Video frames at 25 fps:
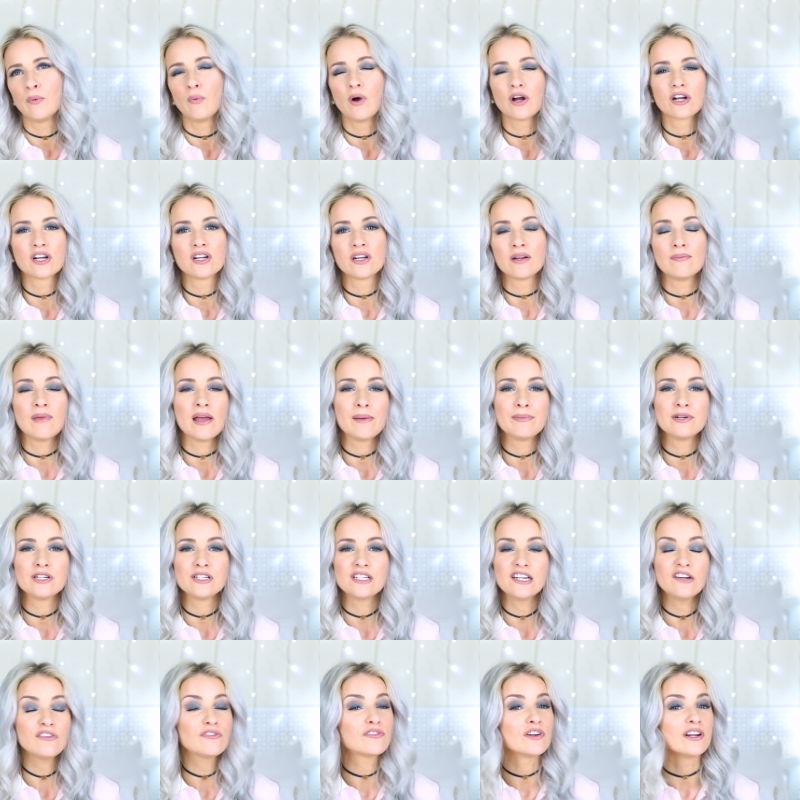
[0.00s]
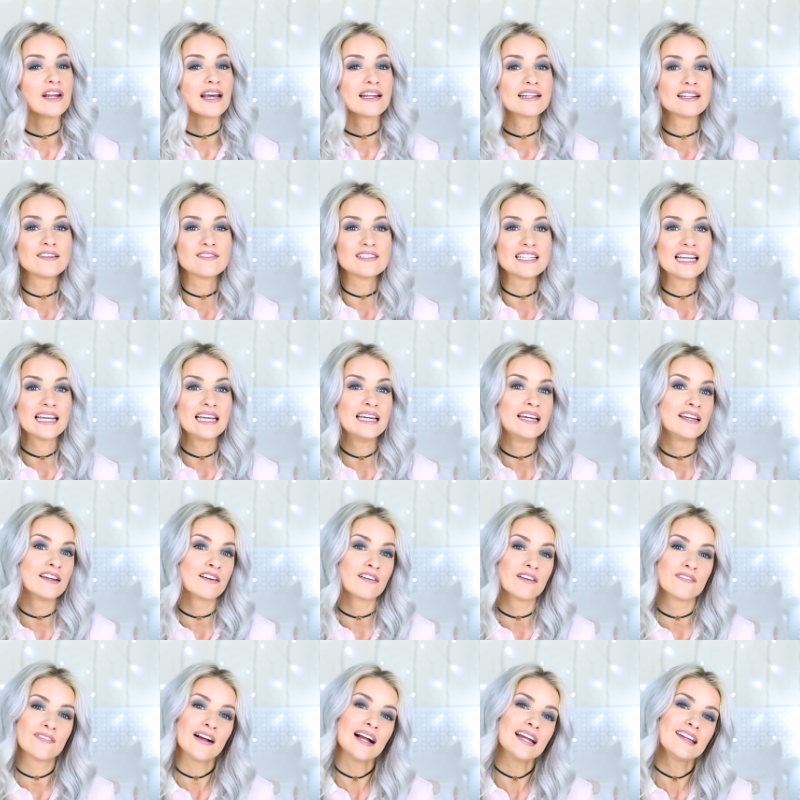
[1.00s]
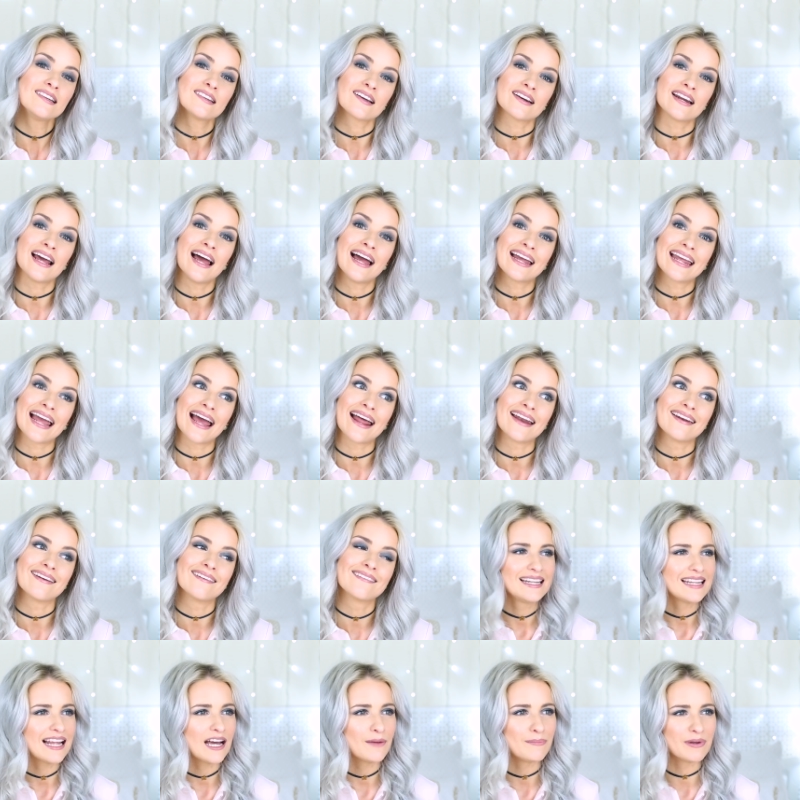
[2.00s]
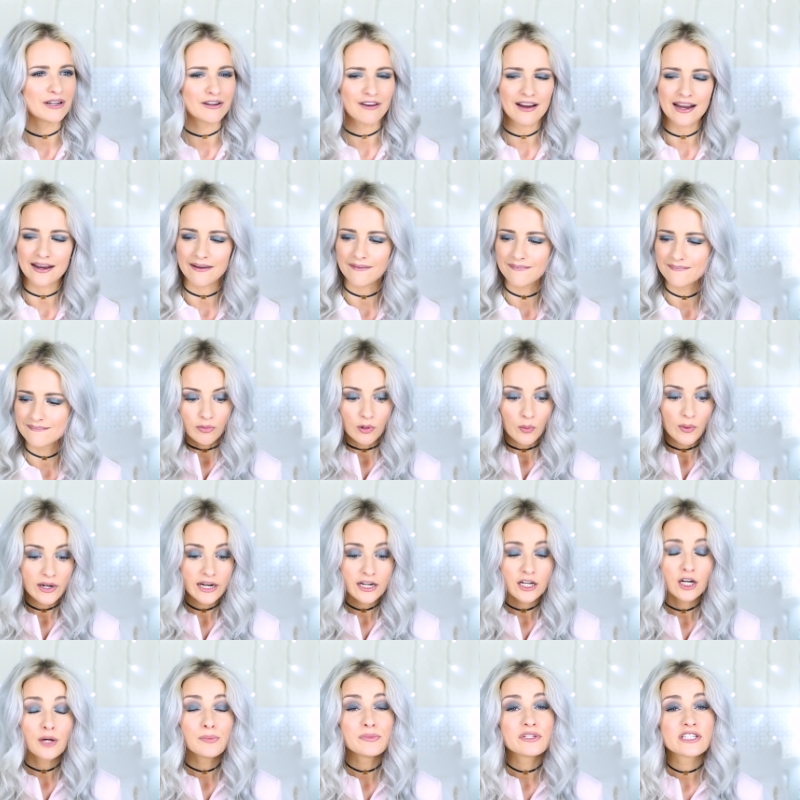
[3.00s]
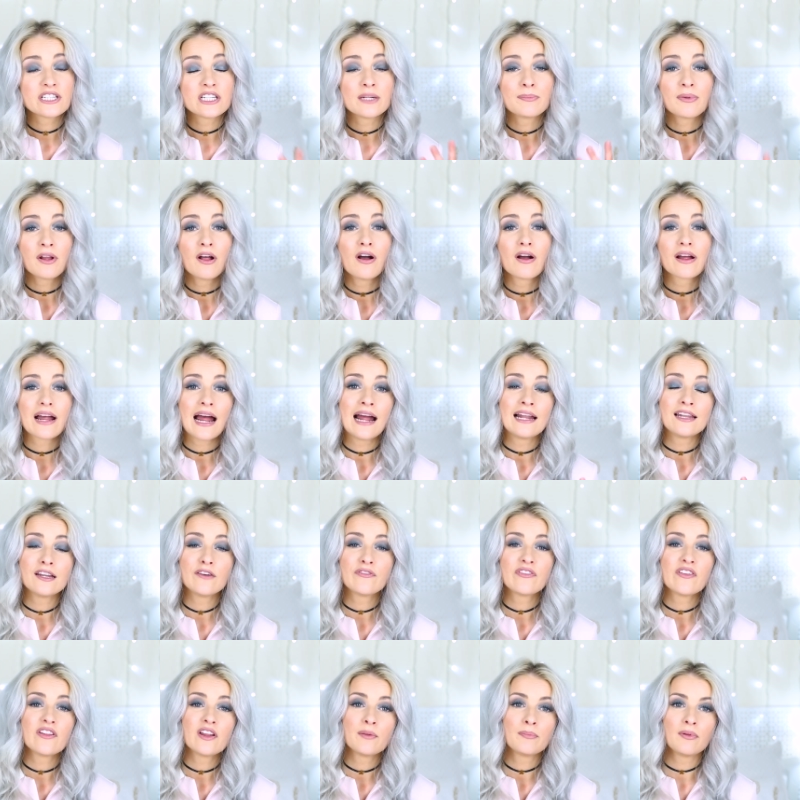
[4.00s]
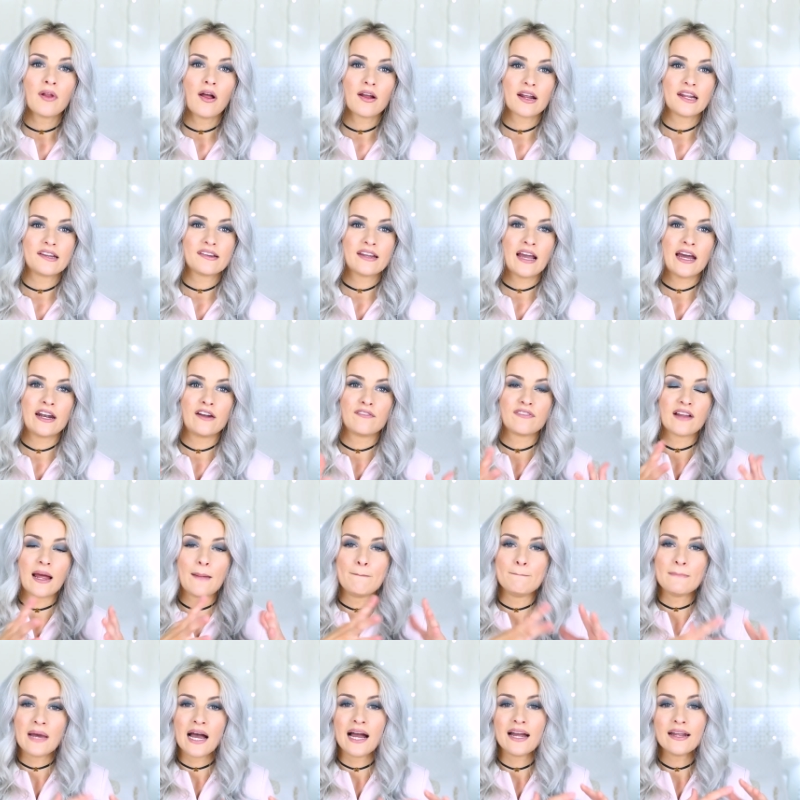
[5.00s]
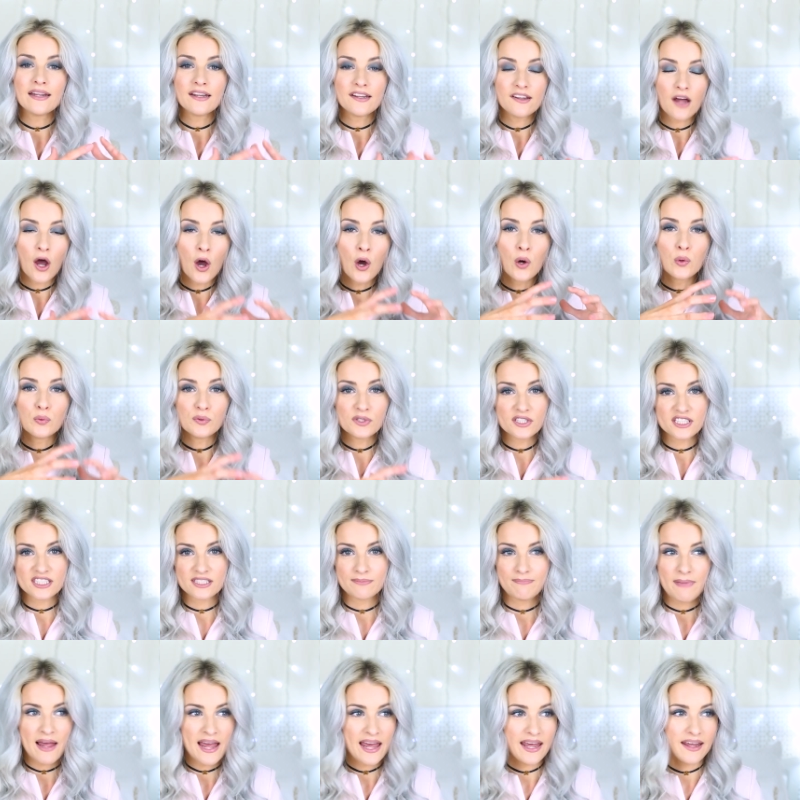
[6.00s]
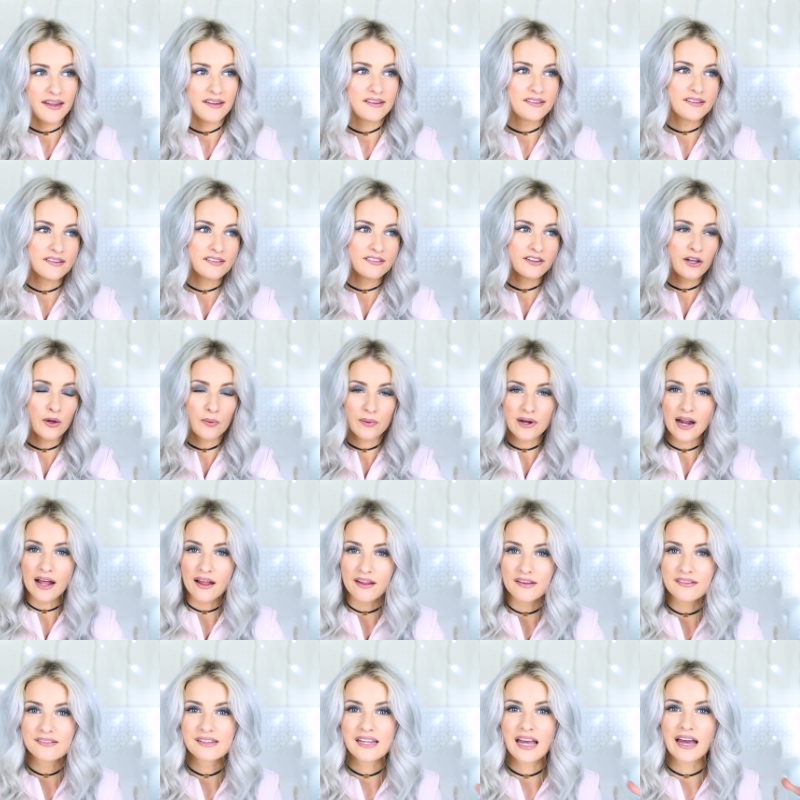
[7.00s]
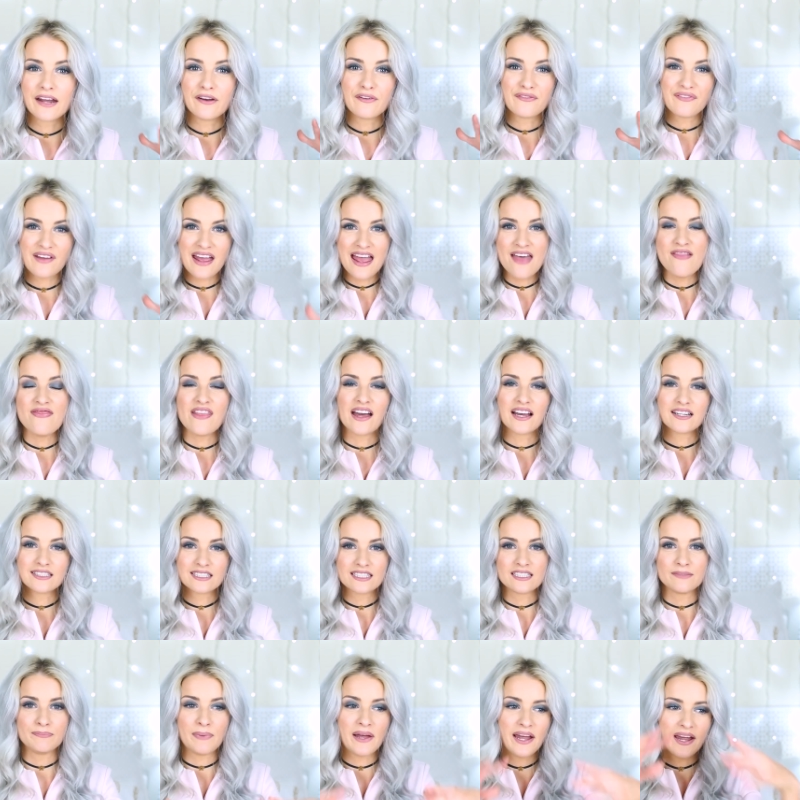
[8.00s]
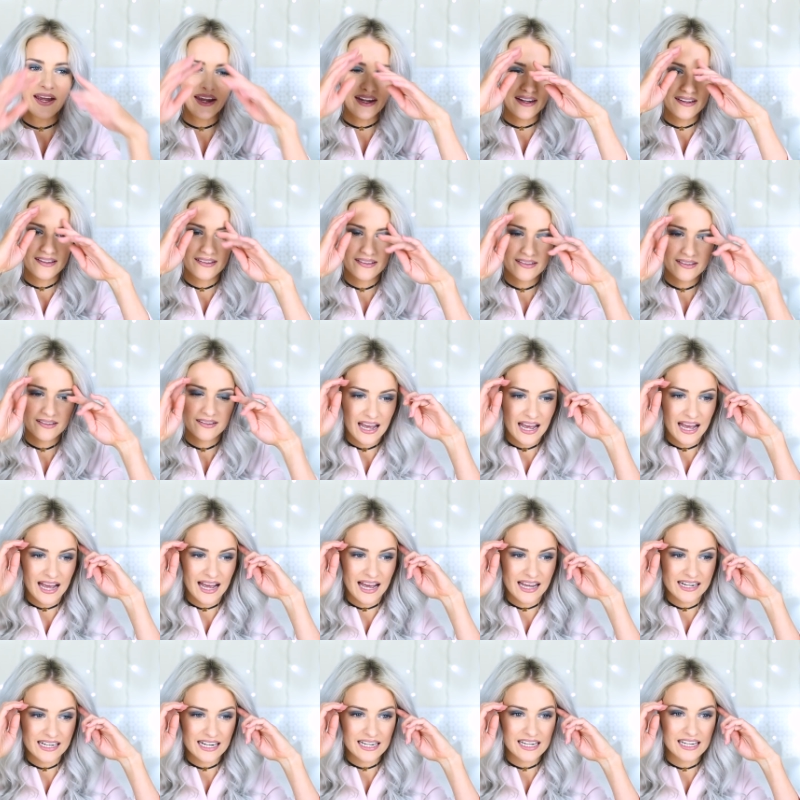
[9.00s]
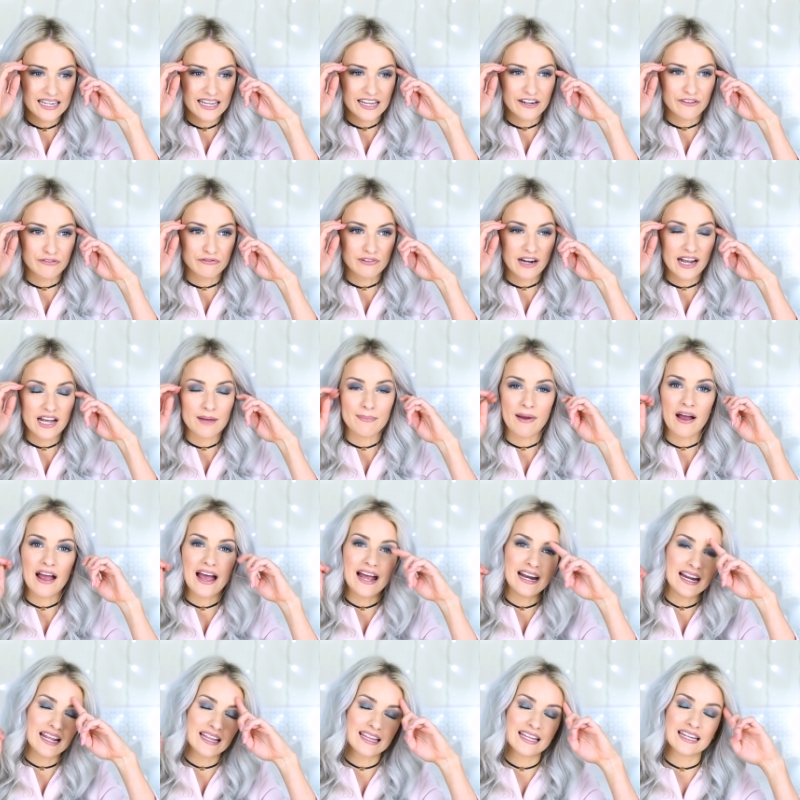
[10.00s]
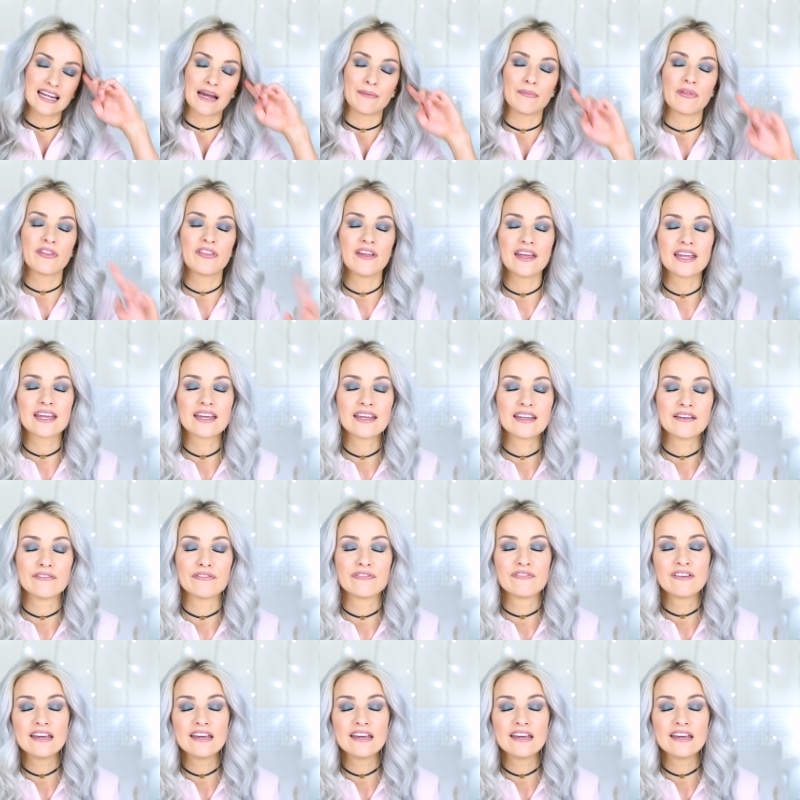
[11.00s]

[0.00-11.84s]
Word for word: And what could I maybe do different? I'd love to hear your advice on it again. That'd be great. But when it comes to the blog, I love that the blog is kind of like my own space. There's no one else kind of in that space, and I can kind of write about anything I'm thinking and